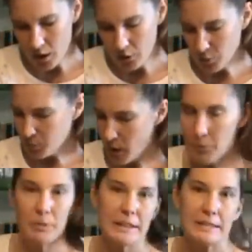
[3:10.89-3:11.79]
you'll
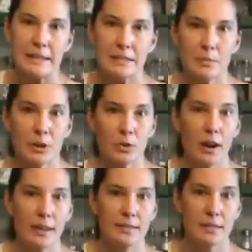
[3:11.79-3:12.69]
probably see some little
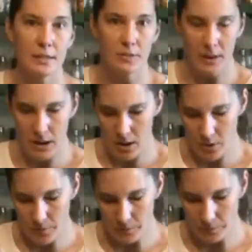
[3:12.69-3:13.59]
cuts in this video